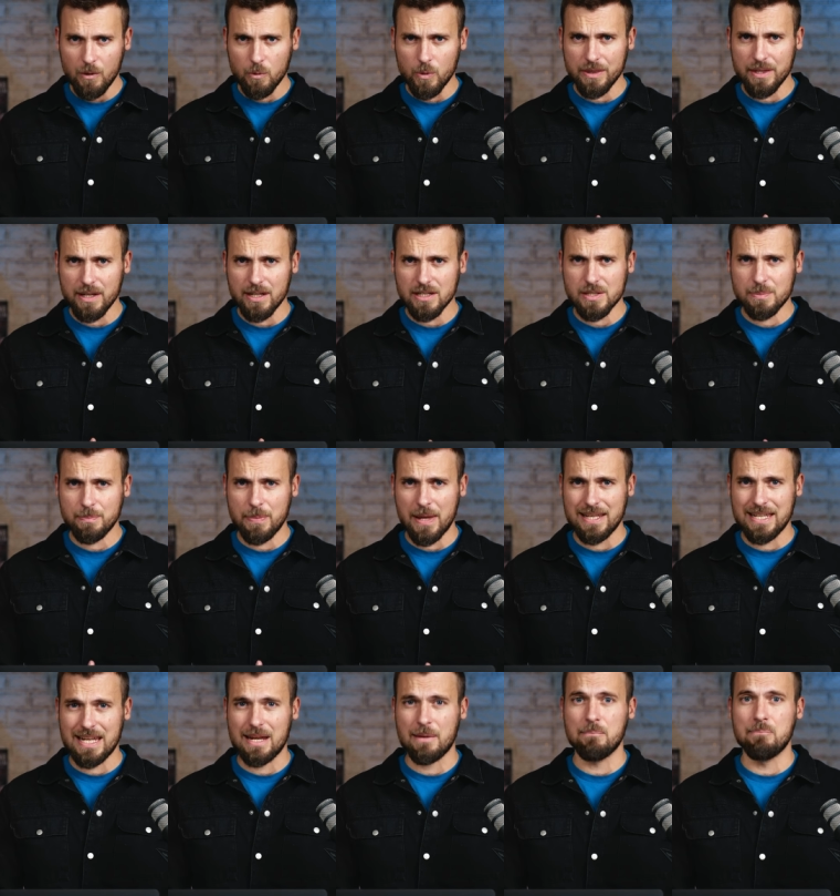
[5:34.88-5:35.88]
When they're
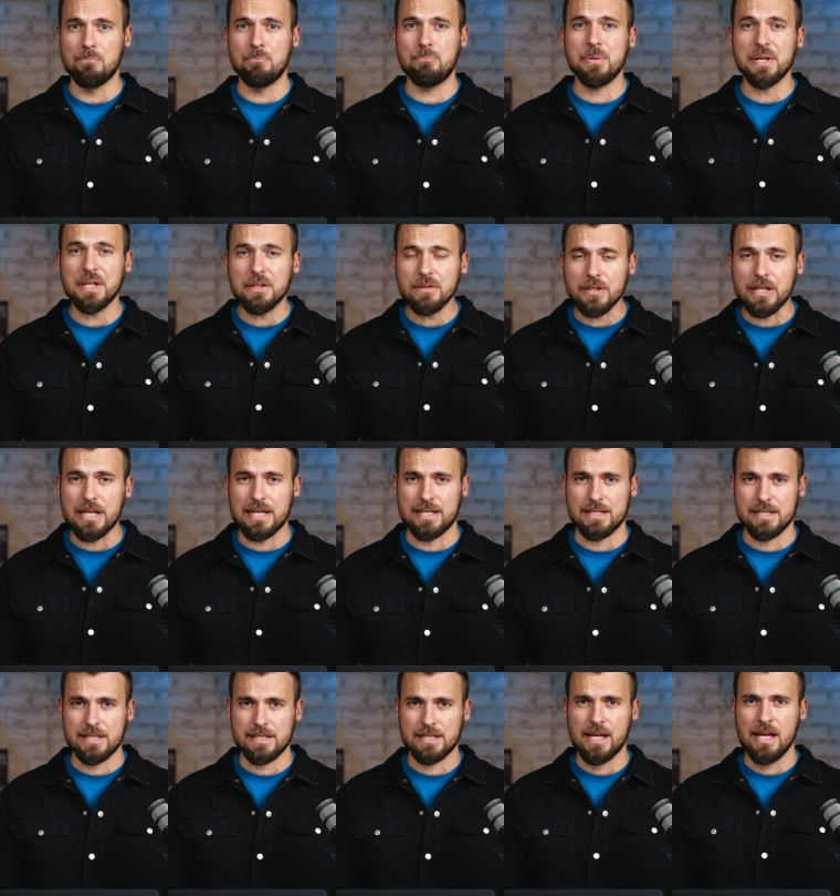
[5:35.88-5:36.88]
spending
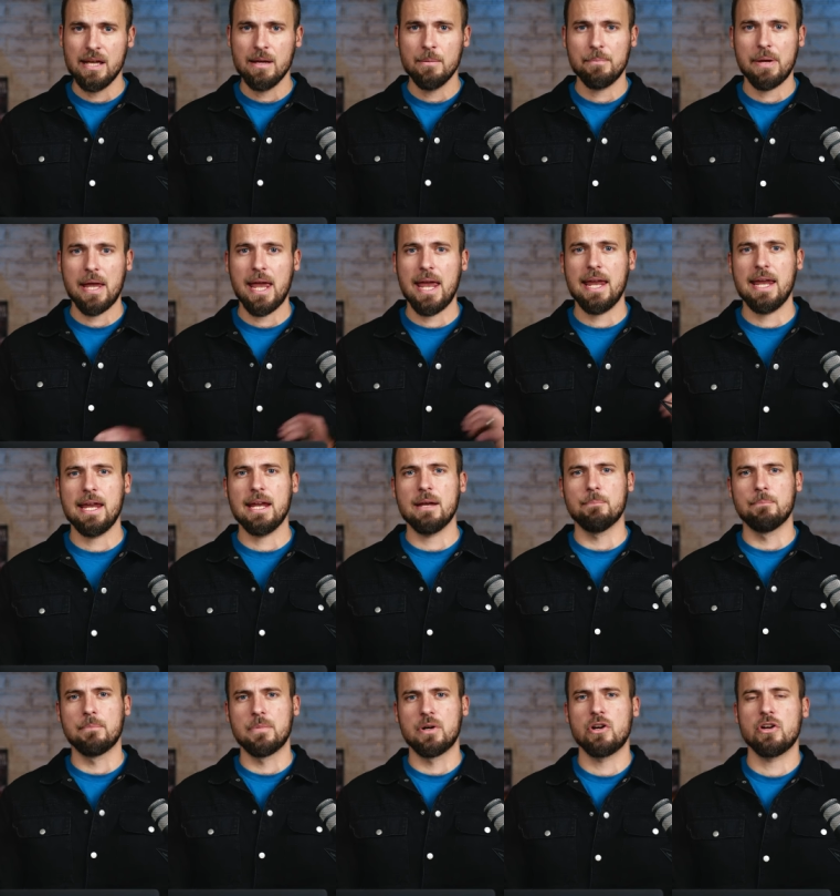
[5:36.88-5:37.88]
billions paying
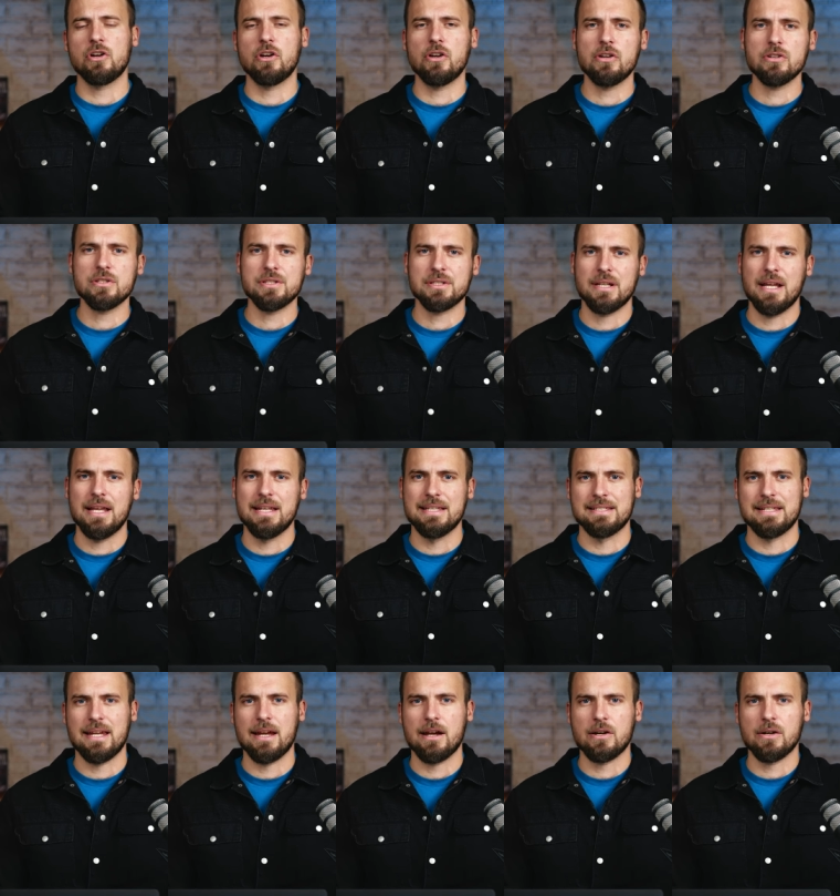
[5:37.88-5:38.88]
murderers
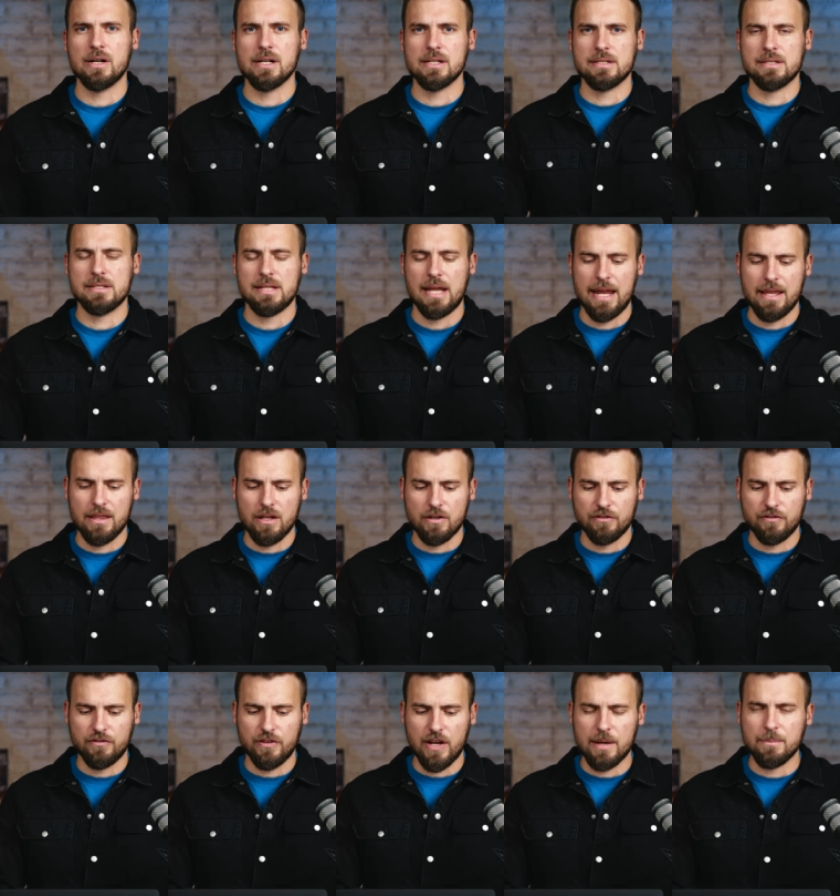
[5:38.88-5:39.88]
and terrorists and their
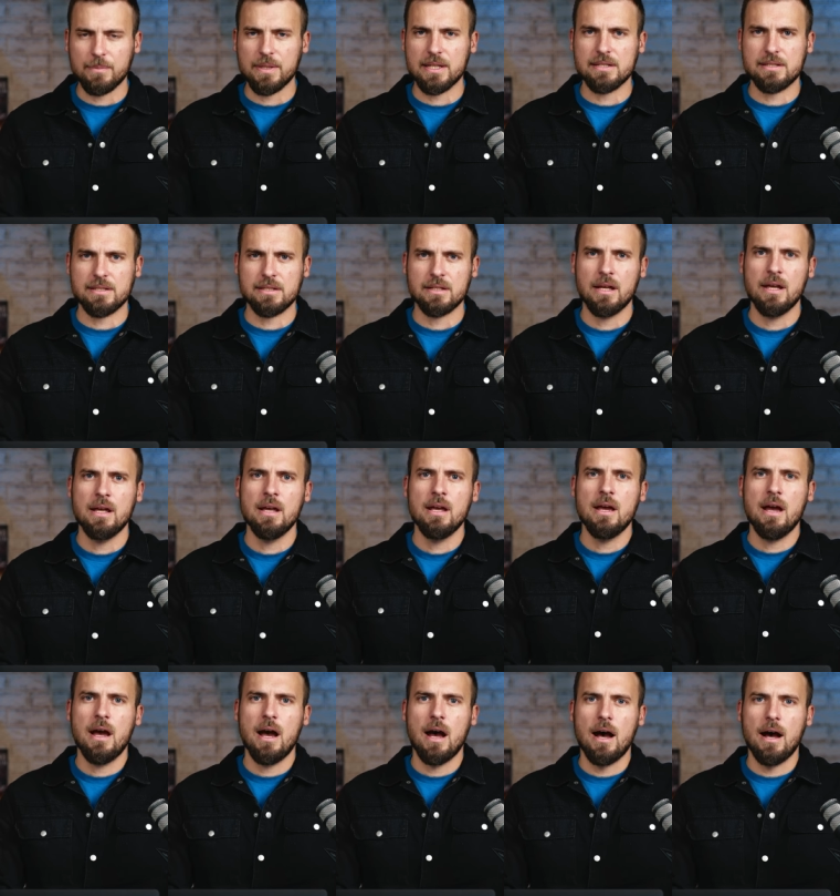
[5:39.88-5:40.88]
families
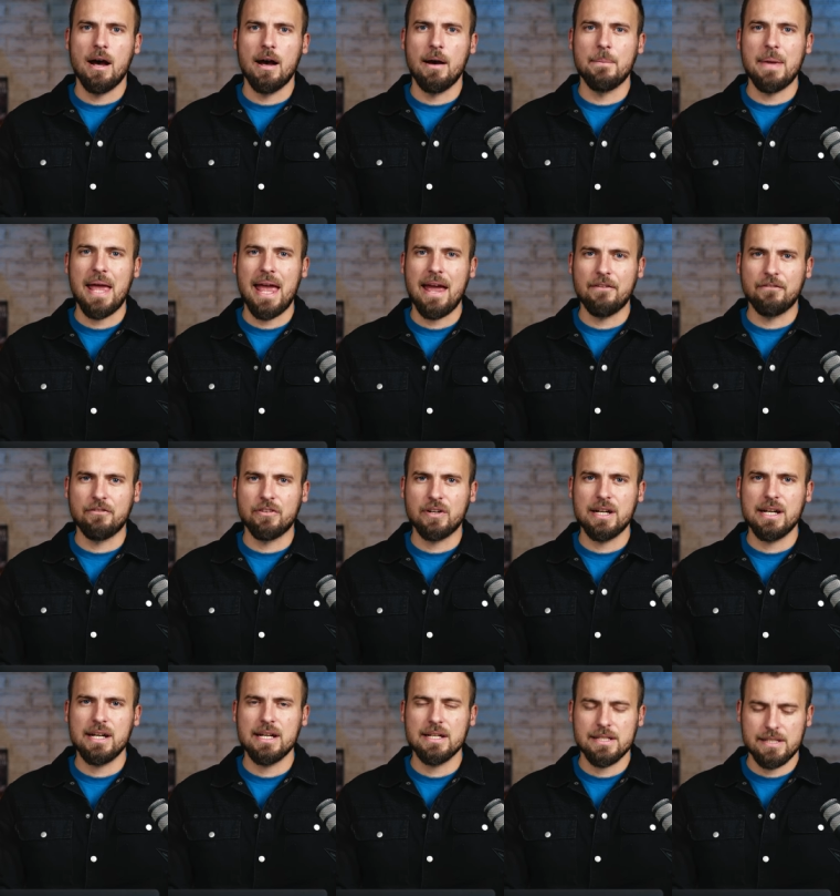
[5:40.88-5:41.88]
um,
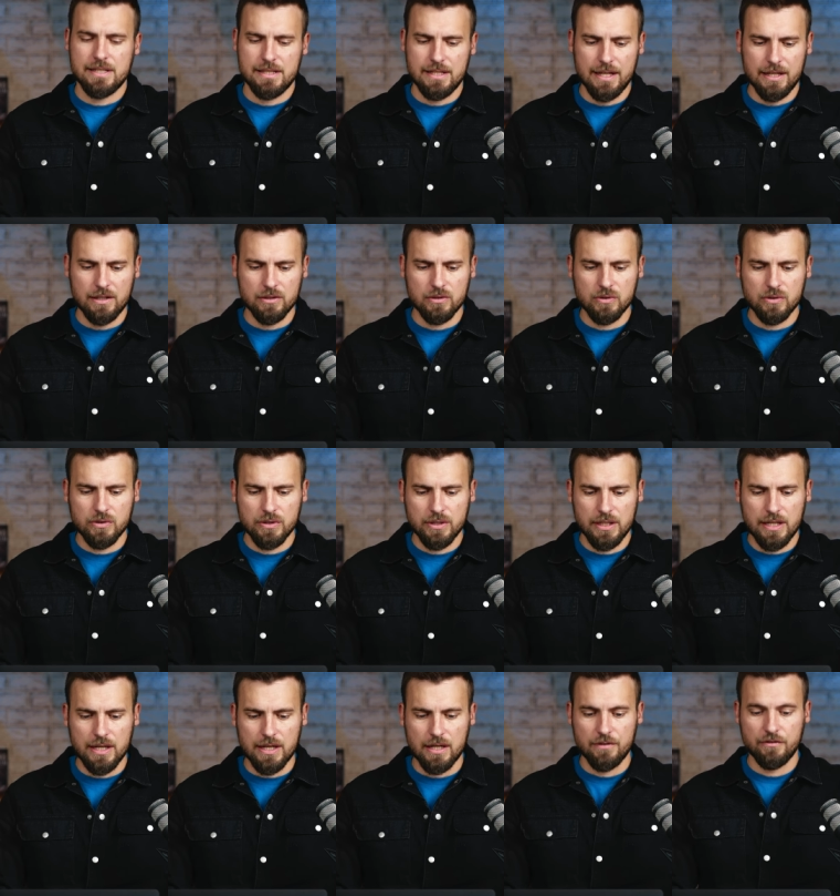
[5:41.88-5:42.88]
every single
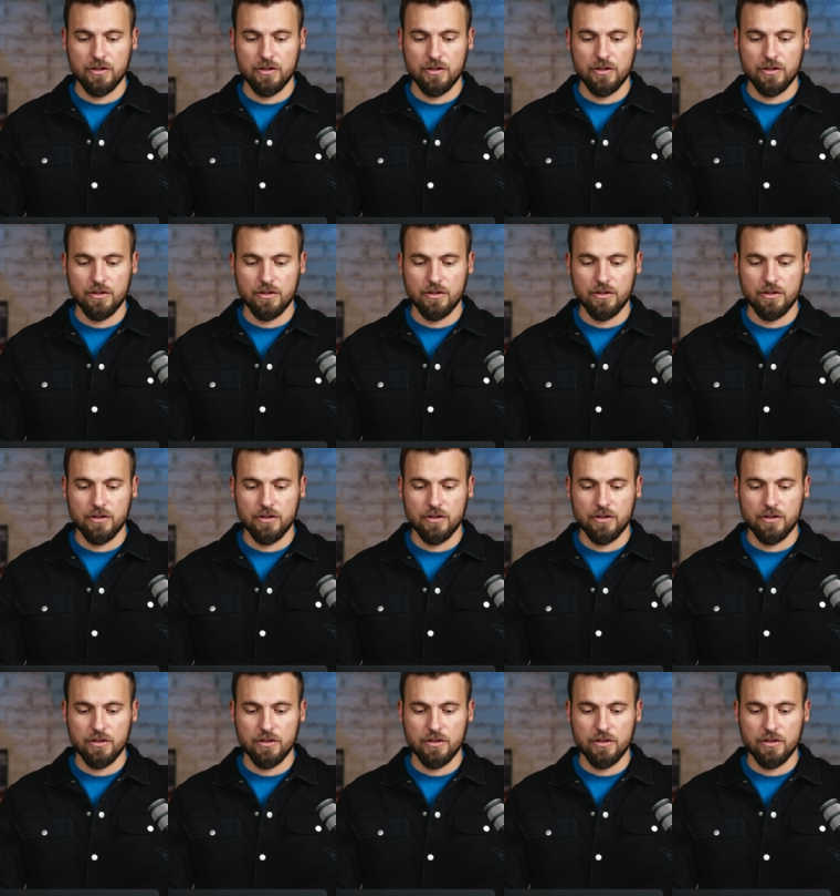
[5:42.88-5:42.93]
year.